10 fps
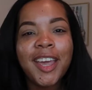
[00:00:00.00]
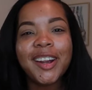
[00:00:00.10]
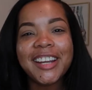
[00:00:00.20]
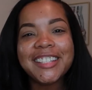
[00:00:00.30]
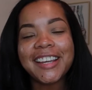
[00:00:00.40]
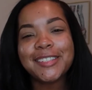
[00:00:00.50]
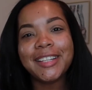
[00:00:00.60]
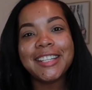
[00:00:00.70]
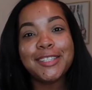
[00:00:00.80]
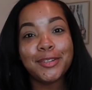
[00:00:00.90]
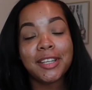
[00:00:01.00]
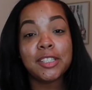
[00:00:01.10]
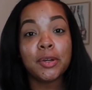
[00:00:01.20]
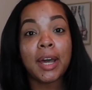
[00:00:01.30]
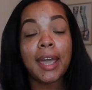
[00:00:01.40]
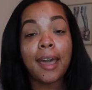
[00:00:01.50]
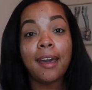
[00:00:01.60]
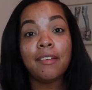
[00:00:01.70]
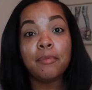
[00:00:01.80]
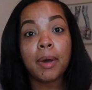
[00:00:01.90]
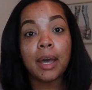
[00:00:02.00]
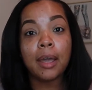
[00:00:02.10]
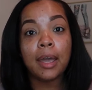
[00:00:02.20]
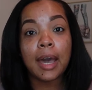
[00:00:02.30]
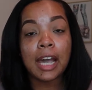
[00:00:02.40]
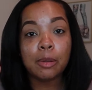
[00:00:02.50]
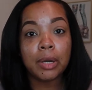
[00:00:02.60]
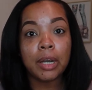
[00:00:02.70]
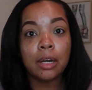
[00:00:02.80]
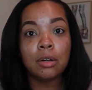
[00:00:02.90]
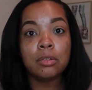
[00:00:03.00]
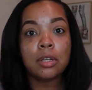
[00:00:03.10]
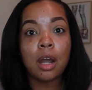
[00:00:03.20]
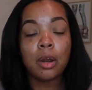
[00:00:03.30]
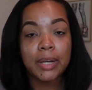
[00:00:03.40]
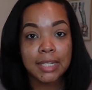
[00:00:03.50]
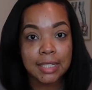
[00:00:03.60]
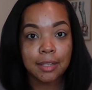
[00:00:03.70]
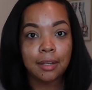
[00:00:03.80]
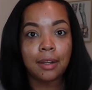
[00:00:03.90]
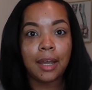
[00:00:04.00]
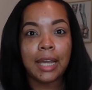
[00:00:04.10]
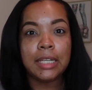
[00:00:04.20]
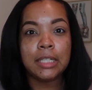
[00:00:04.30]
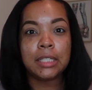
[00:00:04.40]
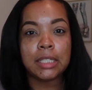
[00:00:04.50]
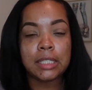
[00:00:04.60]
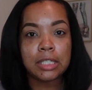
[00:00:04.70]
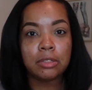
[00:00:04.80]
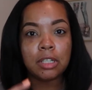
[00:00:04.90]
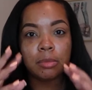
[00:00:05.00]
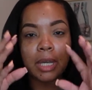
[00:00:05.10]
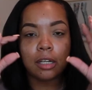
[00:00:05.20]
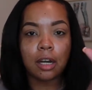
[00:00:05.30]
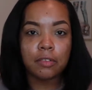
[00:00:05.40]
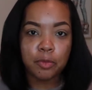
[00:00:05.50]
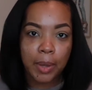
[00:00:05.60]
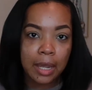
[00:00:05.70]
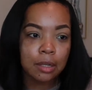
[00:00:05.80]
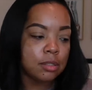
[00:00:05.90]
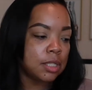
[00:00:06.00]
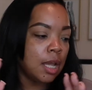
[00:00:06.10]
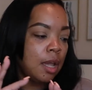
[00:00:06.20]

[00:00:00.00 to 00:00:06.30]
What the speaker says: All right, you guys, so let's do this. So I have my eyebrows already done. I concealed them, kind of carved them out.